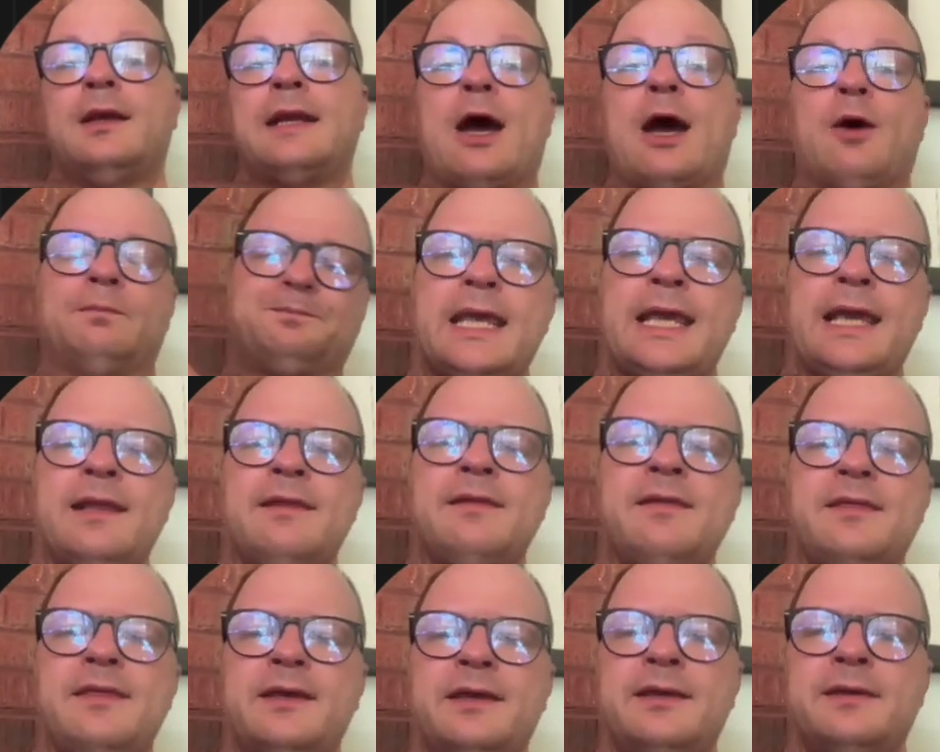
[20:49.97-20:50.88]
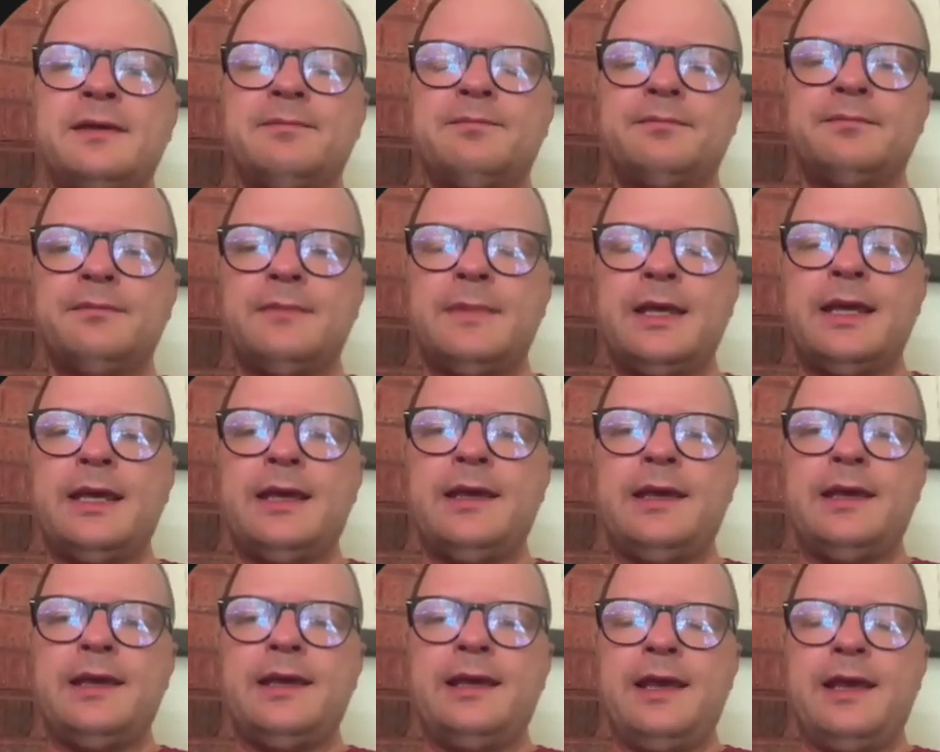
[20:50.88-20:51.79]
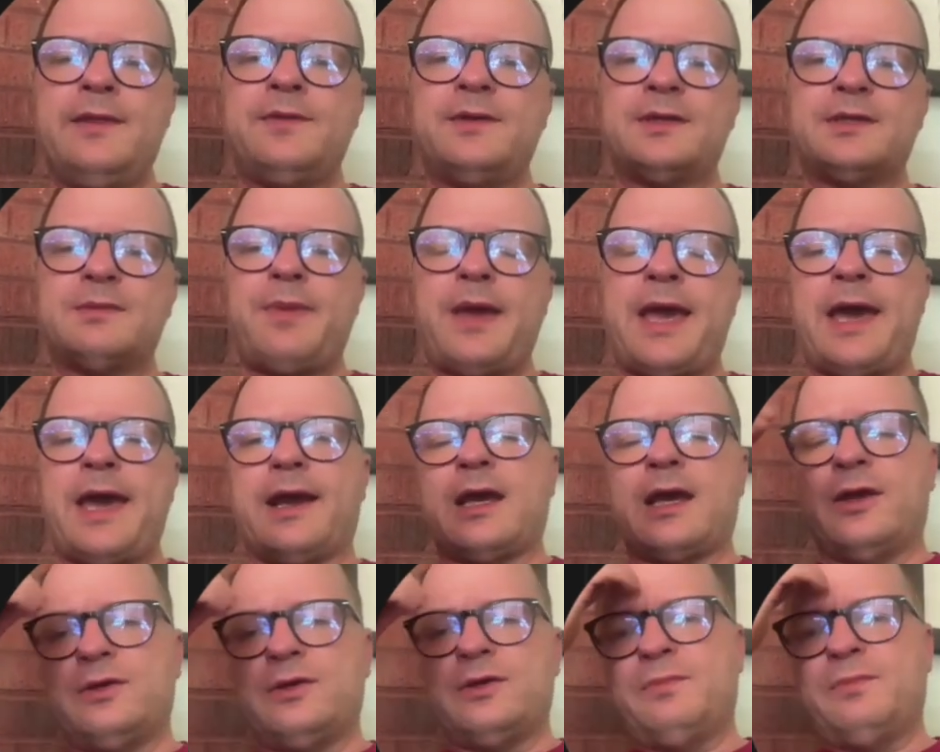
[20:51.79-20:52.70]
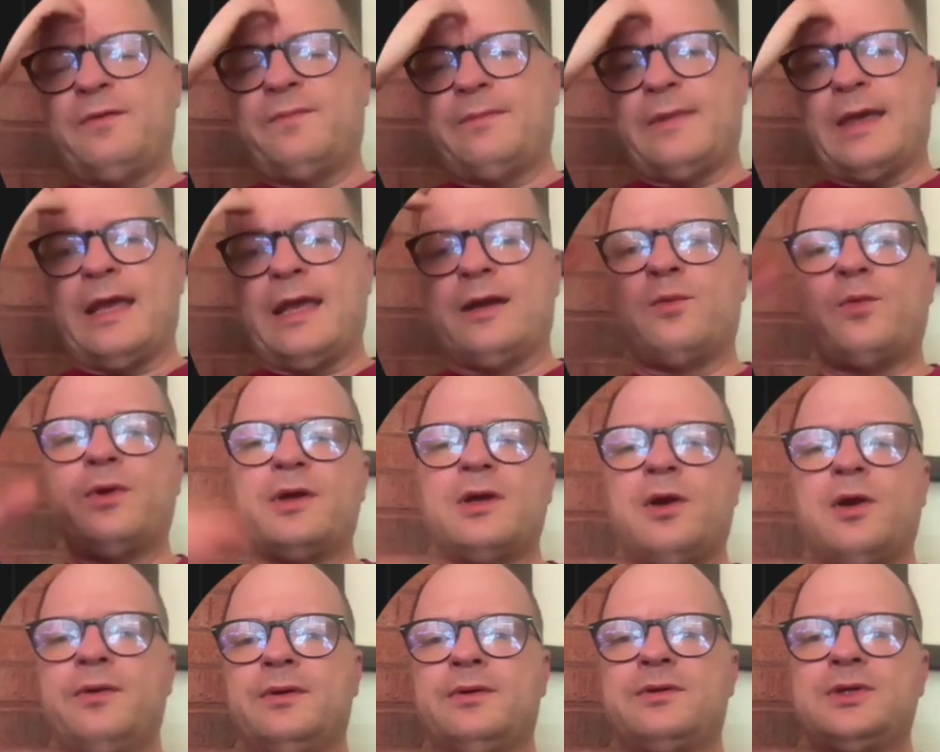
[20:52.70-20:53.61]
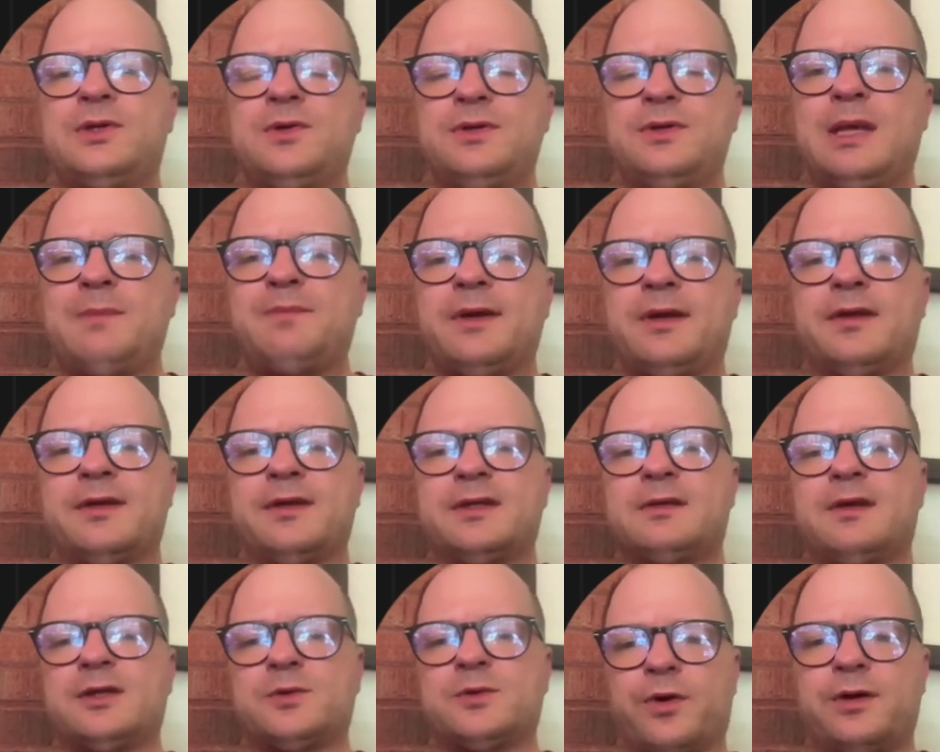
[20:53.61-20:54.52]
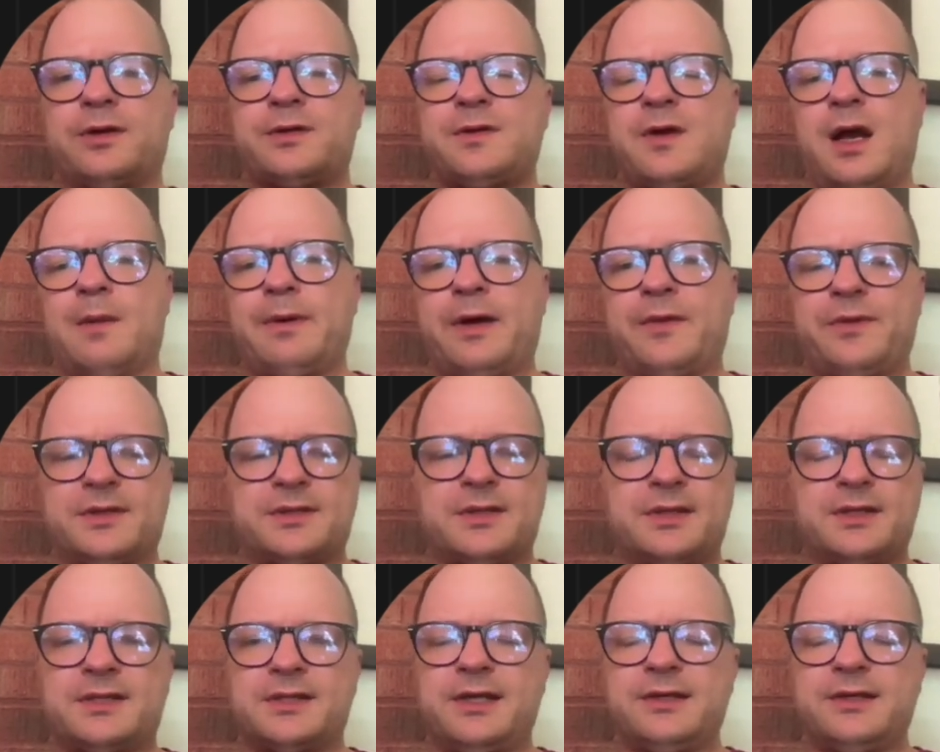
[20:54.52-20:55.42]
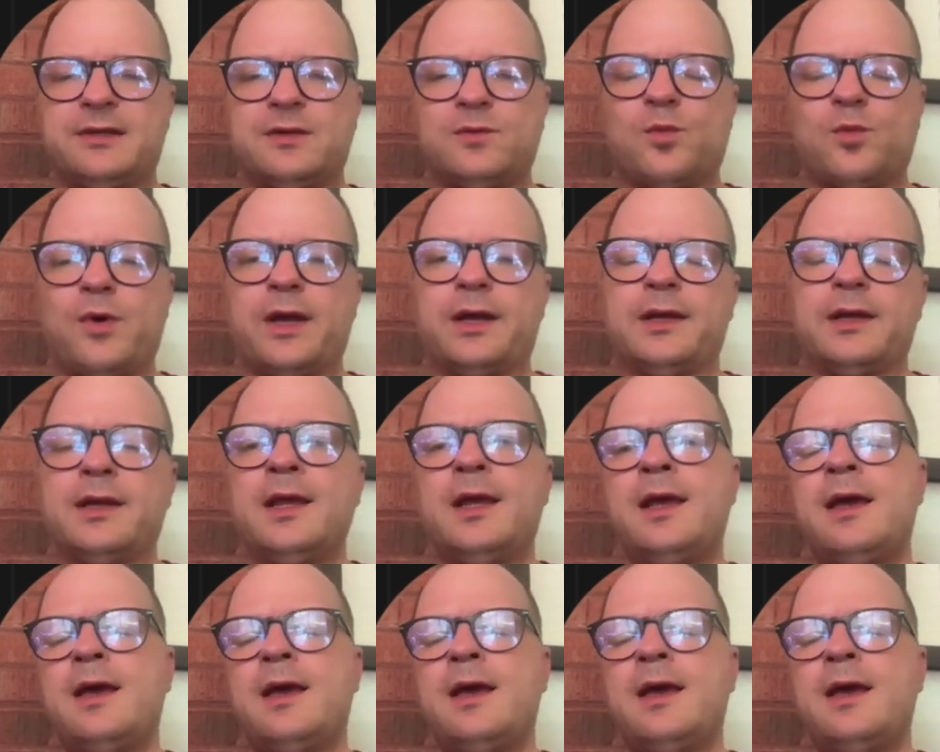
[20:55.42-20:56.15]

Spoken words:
Now, in this pack, I don't want to go too deep into this because we're going to talk about this in season 1.